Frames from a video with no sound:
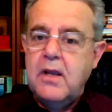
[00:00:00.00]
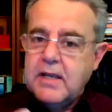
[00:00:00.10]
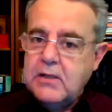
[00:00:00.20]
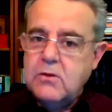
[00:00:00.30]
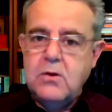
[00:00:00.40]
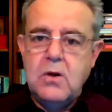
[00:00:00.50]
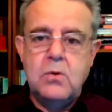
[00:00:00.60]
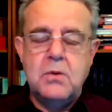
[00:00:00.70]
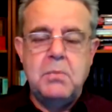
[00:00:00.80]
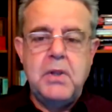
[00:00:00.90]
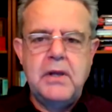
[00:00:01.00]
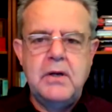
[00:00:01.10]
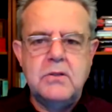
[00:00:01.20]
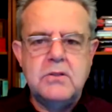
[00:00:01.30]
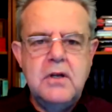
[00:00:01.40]
get to know the
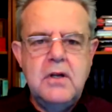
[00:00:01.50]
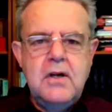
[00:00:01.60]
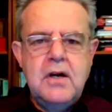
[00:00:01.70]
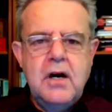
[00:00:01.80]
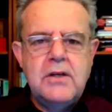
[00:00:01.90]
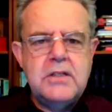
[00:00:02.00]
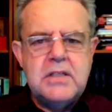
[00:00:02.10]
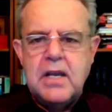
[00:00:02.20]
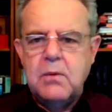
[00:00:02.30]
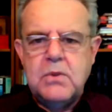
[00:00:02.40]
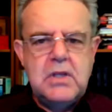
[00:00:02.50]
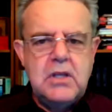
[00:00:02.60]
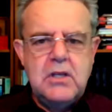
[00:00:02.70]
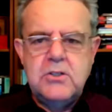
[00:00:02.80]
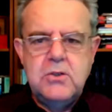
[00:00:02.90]
players, understand what
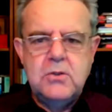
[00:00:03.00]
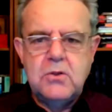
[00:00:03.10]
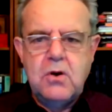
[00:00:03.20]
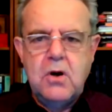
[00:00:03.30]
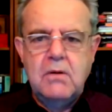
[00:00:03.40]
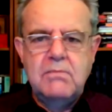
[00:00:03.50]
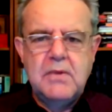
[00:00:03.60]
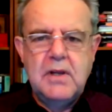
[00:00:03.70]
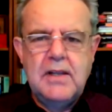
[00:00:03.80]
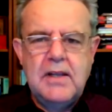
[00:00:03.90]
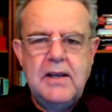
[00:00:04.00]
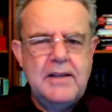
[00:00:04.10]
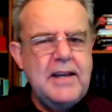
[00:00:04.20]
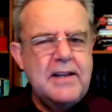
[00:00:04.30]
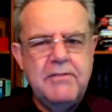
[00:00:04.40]
the issues are,
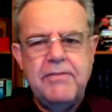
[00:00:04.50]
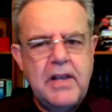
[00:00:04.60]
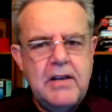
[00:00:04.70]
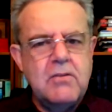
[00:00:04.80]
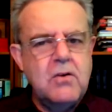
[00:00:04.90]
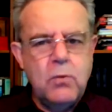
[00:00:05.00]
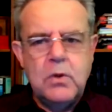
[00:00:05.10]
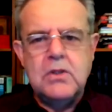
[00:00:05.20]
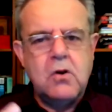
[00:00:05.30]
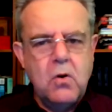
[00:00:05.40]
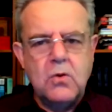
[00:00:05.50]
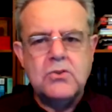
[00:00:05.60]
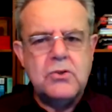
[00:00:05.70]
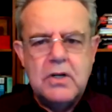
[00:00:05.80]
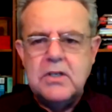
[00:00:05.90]
get a flavor of what the
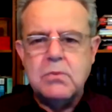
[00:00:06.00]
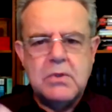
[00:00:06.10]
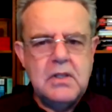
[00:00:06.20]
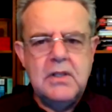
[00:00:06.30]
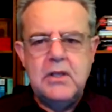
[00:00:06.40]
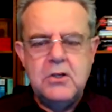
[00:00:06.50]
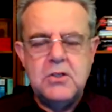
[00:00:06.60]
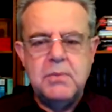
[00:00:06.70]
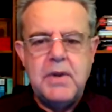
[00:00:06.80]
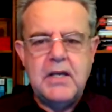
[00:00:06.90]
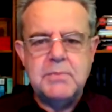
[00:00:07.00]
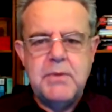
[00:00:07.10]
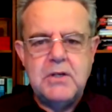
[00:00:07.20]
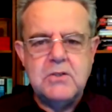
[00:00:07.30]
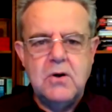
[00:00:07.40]
culture is, what the leadership
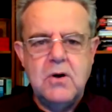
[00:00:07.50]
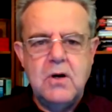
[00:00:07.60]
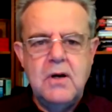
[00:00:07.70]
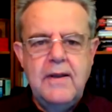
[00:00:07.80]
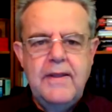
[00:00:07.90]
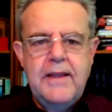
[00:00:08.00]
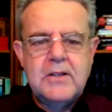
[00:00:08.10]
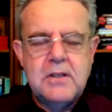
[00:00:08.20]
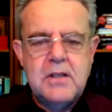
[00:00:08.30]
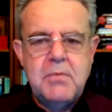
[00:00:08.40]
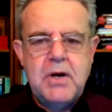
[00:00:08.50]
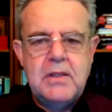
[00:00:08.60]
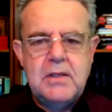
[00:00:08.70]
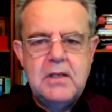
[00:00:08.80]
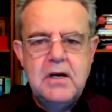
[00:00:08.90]
aspects are, so that by
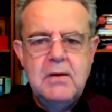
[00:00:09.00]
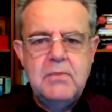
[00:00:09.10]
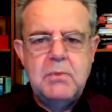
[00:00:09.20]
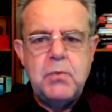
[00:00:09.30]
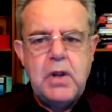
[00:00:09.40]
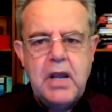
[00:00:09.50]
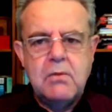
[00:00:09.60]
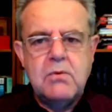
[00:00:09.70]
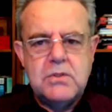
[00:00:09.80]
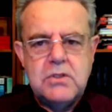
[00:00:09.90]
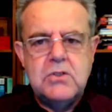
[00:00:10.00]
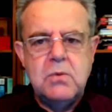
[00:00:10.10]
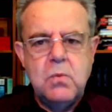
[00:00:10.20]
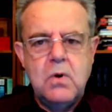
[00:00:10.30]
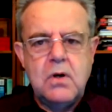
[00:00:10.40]
the time the
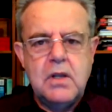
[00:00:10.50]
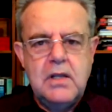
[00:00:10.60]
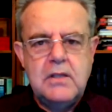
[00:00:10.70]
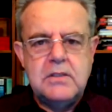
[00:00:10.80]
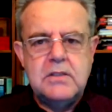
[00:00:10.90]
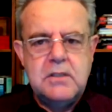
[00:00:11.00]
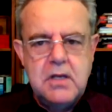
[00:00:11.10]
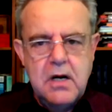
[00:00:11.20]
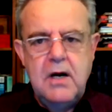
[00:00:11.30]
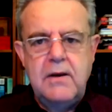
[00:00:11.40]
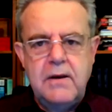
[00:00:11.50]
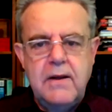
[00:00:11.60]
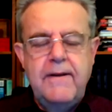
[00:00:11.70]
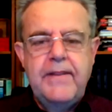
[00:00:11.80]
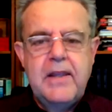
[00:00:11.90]
pre-acquisition work is done,
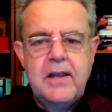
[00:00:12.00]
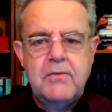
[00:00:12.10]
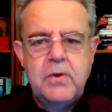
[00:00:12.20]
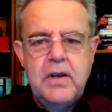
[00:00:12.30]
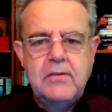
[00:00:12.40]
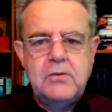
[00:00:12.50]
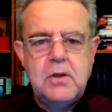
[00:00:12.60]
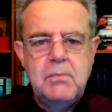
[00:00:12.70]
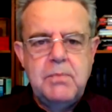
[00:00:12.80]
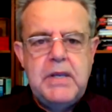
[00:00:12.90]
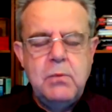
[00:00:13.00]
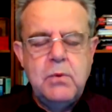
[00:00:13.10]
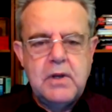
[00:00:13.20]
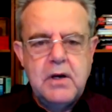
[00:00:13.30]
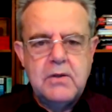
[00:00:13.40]
if we have to compete
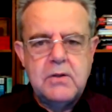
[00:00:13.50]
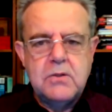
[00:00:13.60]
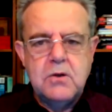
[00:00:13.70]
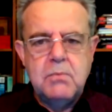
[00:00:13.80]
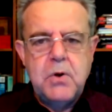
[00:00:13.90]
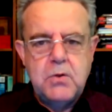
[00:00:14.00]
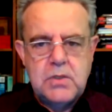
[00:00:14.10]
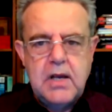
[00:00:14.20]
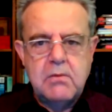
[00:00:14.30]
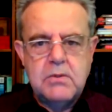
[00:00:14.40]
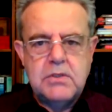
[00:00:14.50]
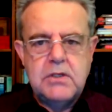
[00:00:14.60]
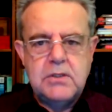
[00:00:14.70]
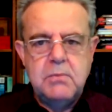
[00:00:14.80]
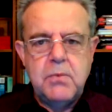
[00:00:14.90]
with others on
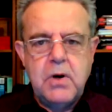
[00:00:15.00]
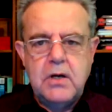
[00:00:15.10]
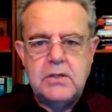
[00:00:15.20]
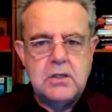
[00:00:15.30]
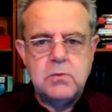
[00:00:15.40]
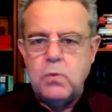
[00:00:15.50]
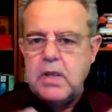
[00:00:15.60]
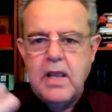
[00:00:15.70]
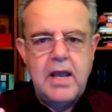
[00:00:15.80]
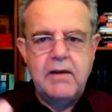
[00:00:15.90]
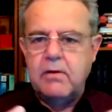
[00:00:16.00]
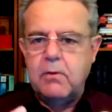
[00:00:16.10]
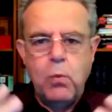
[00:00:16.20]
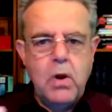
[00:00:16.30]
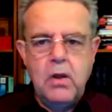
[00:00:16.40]
post-acquisition projects, we have a
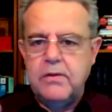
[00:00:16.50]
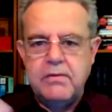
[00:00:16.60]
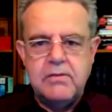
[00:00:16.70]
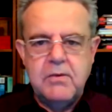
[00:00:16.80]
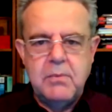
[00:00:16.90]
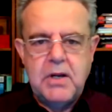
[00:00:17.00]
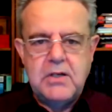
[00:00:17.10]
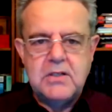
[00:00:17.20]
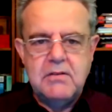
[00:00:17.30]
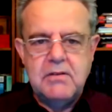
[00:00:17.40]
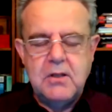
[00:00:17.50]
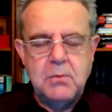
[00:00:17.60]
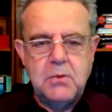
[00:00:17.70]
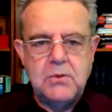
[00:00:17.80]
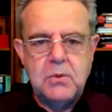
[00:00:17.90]
wealth of information
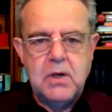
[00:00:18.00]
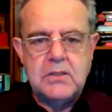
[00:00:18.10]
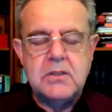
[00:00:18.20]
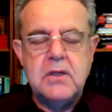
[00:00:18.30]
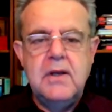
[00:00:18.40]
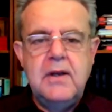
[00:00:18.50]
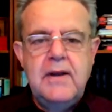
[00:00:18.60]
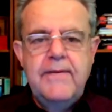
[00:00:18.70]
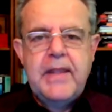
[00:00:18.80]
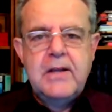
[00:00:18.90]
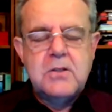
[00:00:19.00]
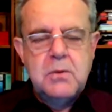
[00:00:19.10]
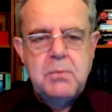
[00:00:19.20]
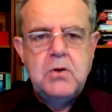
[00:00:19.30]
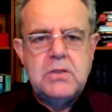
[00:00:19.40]
available to us. So
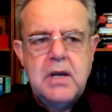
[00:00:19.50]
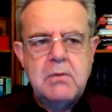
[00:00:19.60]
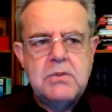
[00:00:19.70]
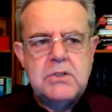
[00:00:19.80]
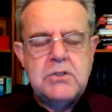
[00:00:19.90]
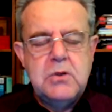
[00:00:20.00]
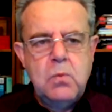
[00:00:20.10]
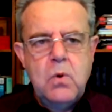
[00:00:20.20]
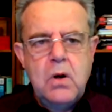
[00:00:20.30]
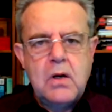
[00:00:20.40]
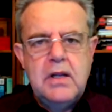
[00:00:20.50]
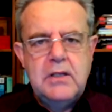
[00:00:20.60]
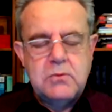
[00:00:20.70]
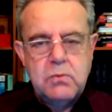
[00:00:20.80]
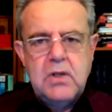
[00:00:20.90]
the post-acquisition work
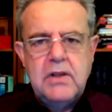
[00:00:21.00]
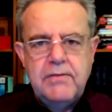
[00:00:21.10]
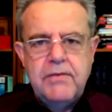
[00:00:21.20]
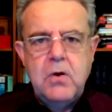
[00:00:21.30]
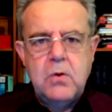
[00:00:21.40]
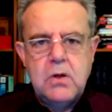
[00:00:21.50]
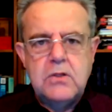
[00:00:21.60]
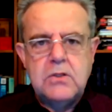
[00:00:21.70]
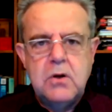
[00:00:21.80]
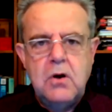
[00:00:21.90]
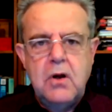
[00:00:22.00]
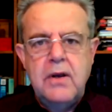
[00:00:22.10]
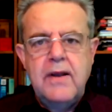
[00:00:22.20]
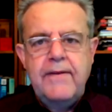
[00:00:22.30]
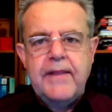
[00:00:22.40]
is really focused
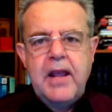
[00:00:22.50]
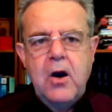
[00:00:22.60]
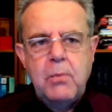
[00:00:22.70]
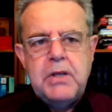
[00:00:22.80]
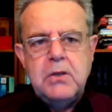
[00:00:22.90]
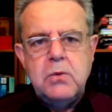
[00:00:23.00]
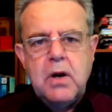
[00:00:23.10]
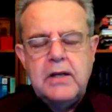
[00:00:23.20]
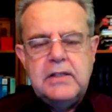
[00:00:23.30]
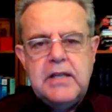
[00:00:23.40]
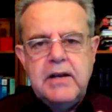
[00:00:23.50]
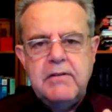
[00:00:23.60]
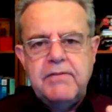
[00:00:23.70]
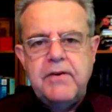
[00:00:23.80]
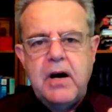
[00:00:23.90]
on helping to
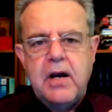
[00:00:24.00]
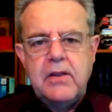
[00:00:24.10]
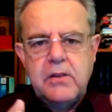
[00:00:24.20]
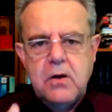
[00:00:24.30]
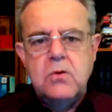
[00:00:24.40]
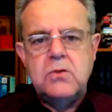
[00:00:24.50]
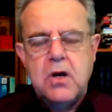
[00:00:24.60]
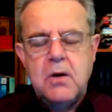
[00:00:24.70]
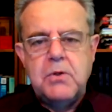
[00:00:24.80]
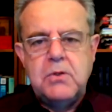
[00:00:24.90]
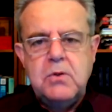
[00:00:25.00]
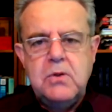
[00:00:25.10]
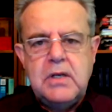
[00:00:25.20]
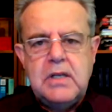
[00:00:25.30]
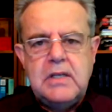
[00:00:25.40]
identify those
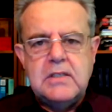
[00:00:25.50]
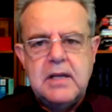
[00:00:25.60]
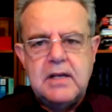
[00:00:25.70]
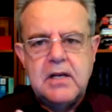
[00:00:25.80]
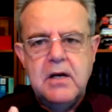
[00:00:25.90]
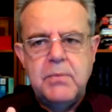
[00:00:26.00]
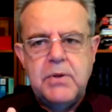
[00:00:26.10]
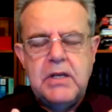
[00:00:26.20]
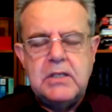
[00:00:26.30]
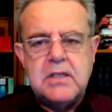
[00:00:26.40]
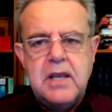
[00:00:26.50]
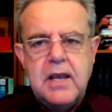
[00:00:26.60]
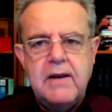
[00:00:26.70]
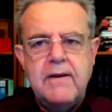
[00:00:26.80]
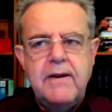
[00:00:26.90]
opportunities that companies
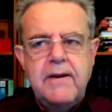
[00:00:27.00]
can